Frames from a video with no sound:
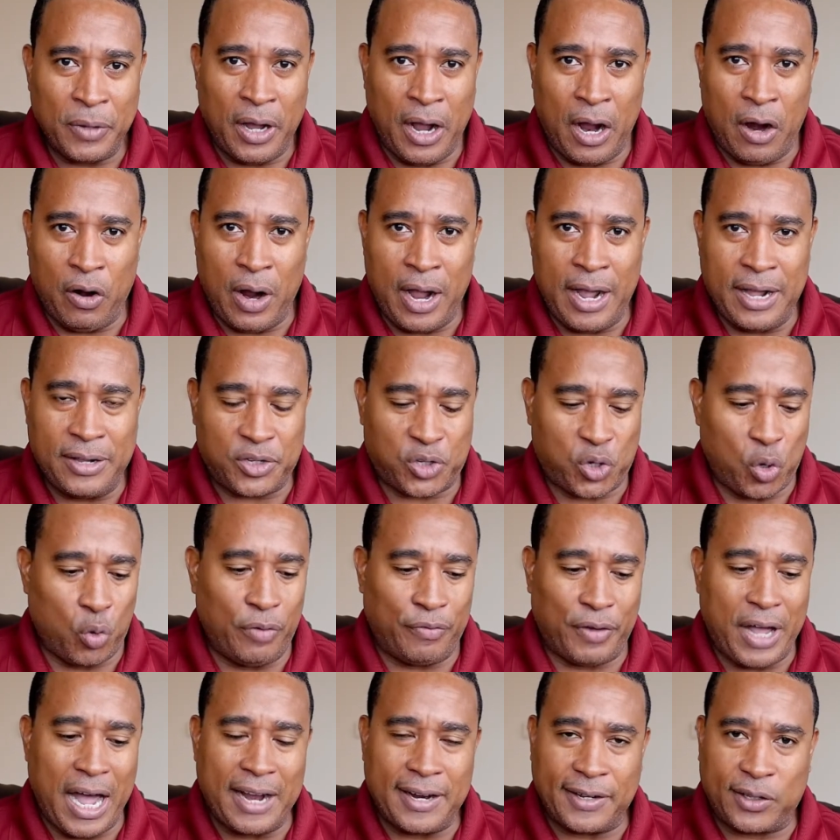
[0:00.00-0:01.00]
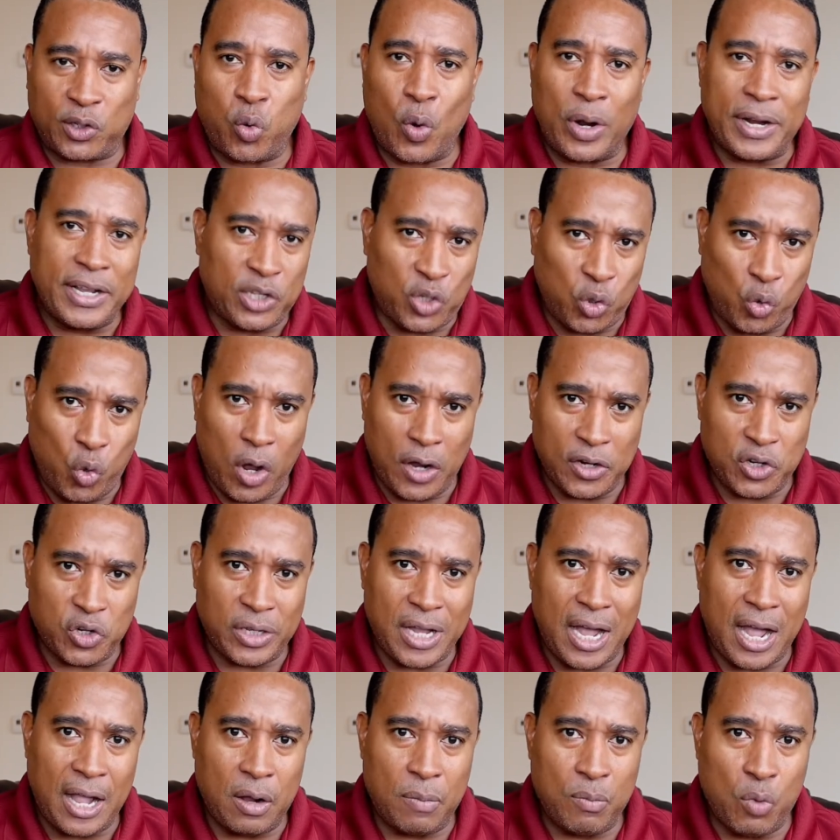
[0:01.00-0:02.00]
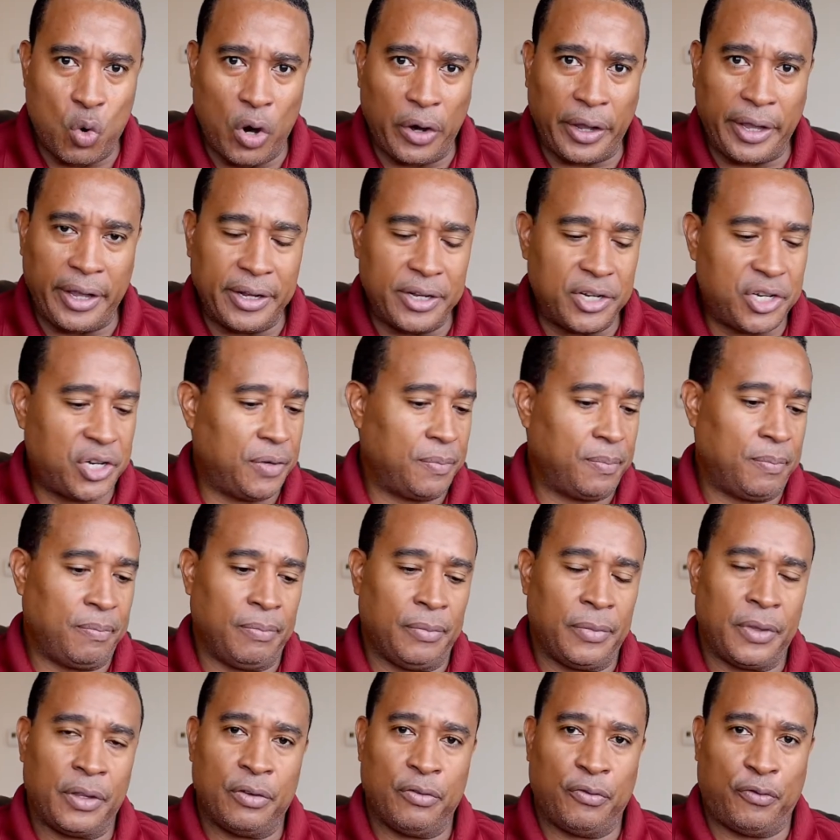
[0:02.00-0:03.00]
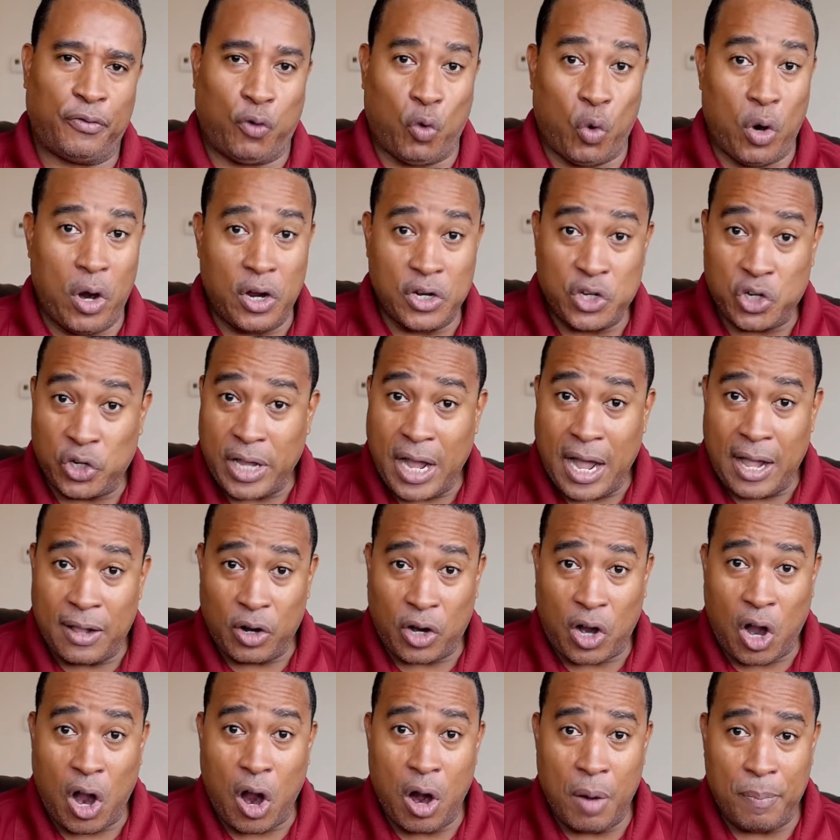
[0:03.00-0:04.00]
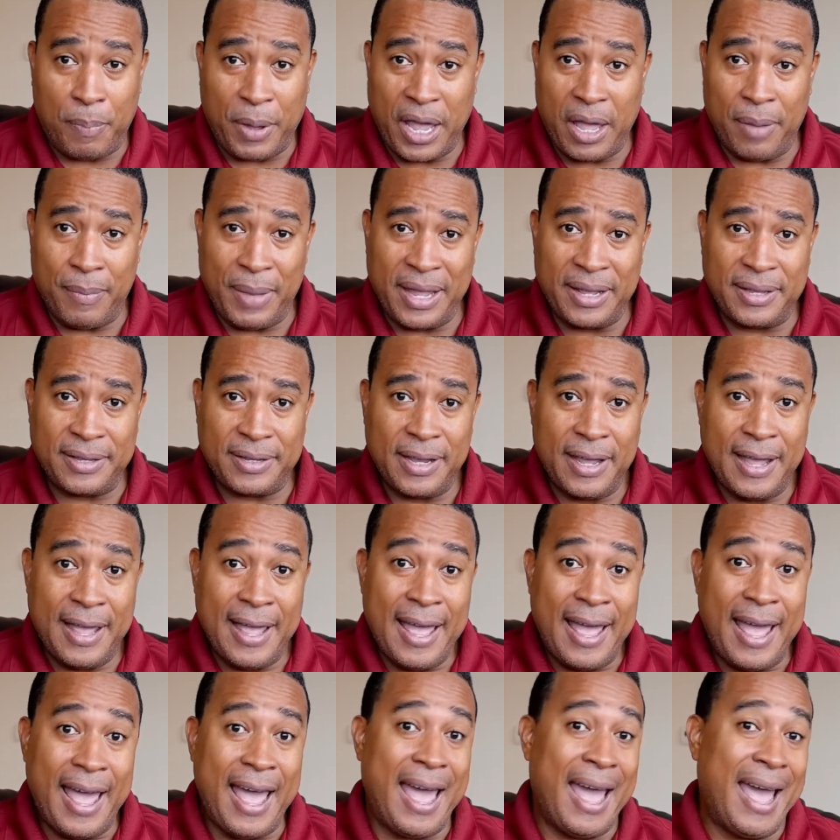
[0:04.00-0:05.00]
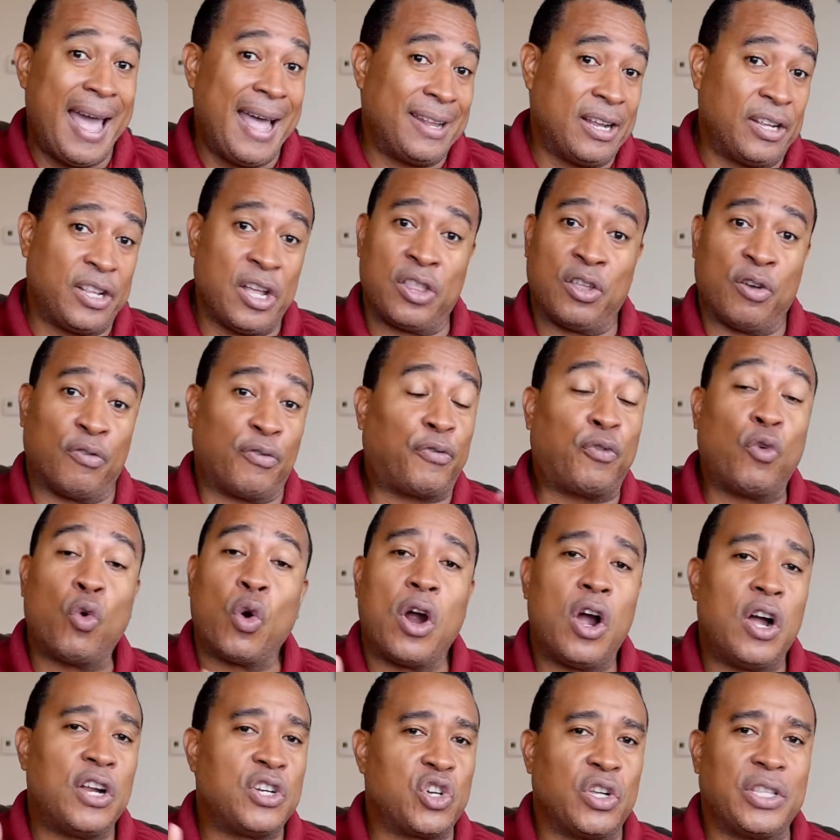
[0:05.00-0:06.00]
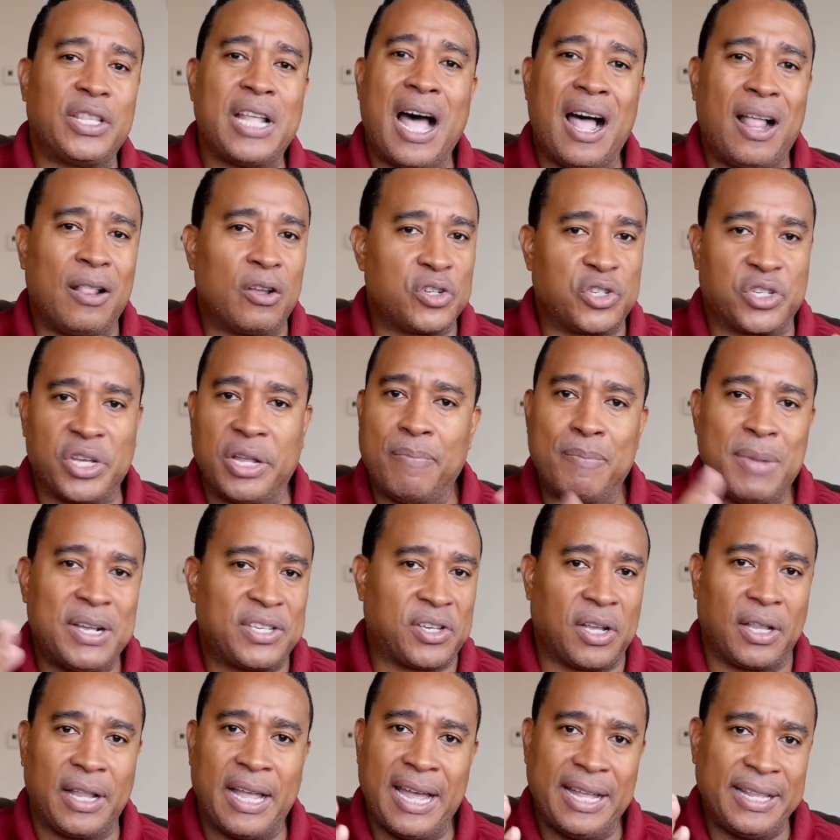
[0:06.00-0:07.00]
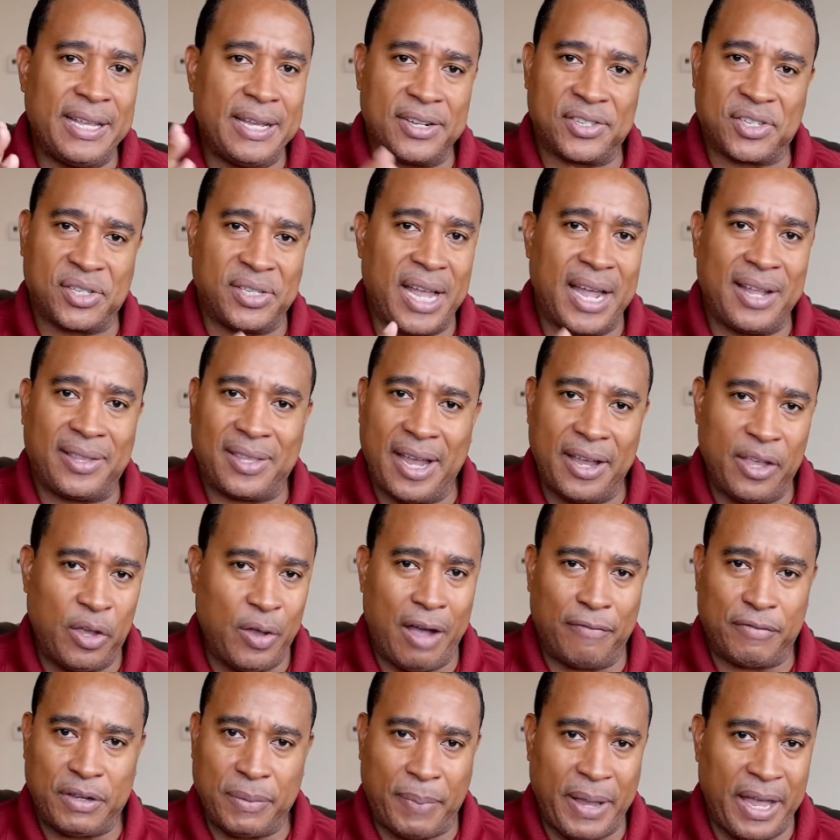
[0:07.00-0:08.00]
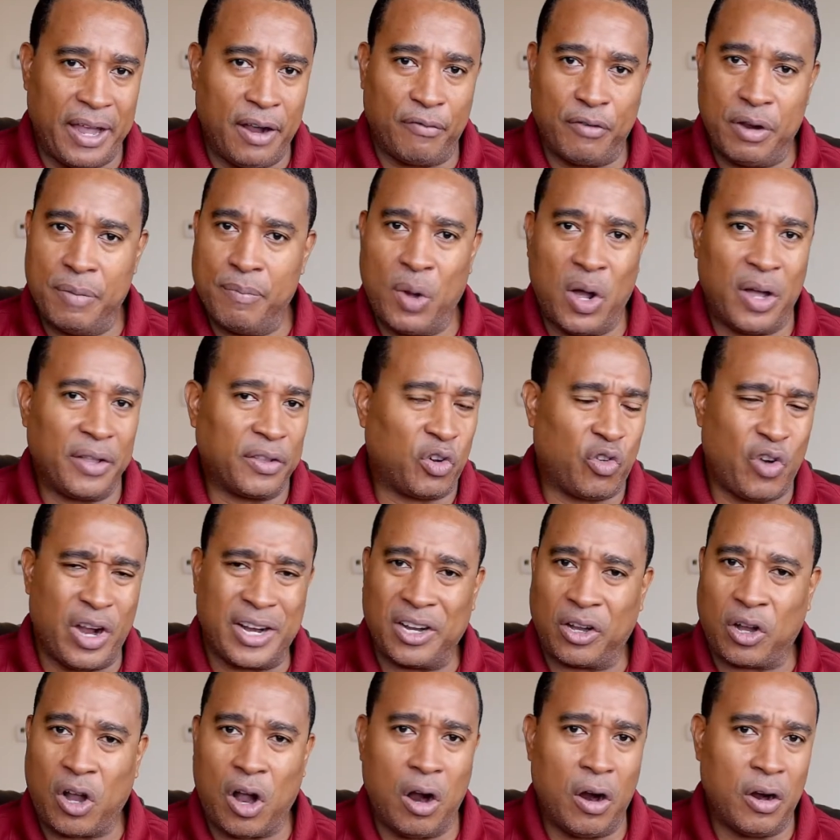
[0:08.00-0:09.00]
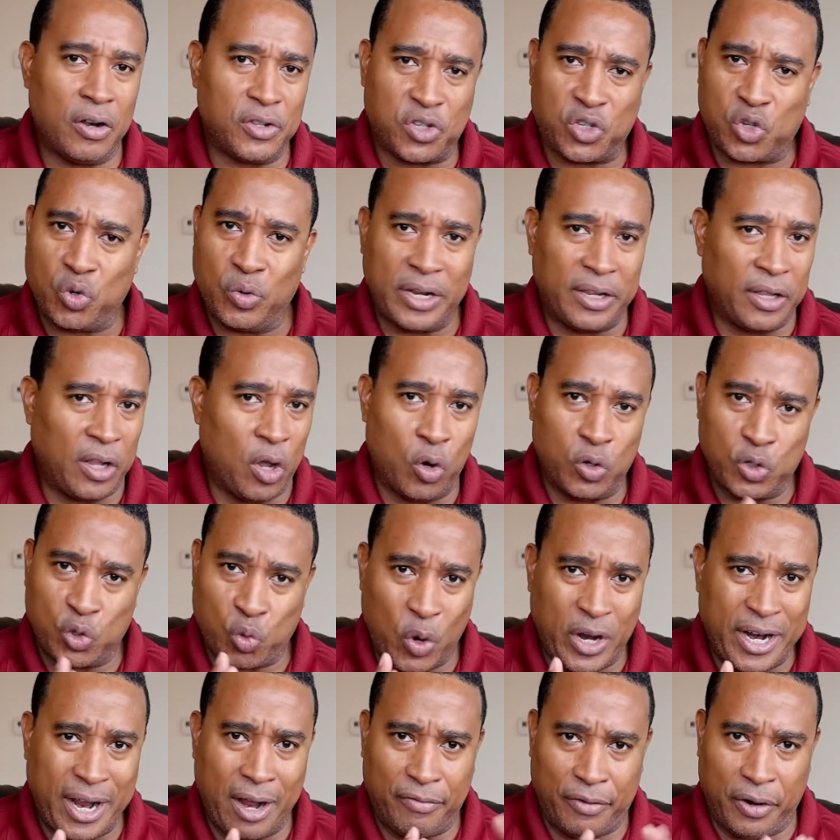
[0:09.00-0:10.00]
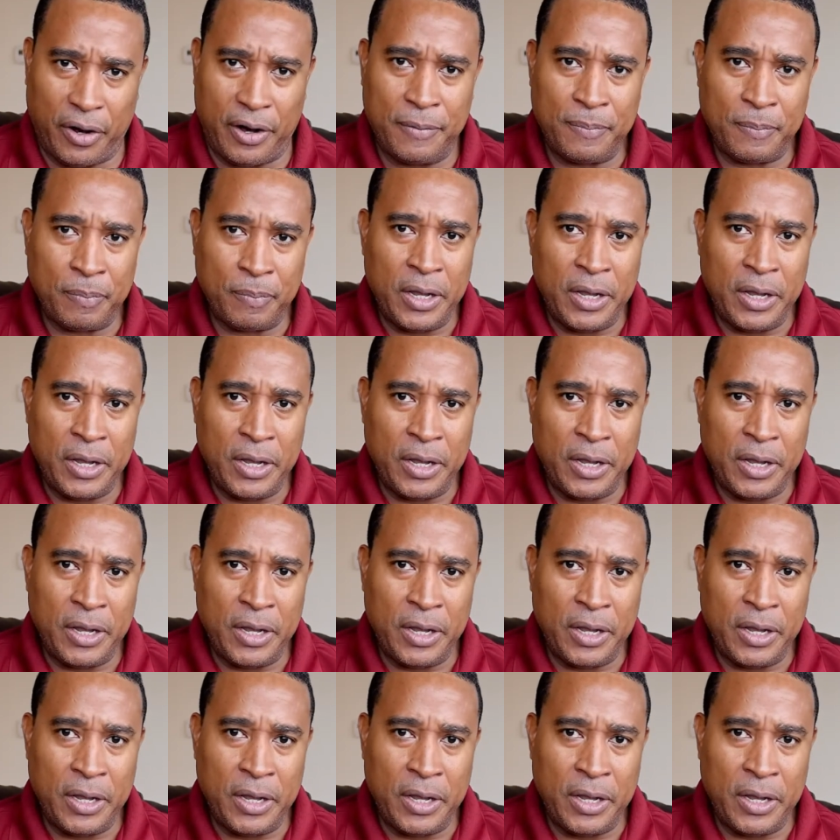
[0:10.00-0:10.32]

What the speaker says: All right, so we've got a $2,200 mortgage, $400 car payment, and another $400 in miscellaneous debt that you have to pay every month, credit cards, student loans, whatever.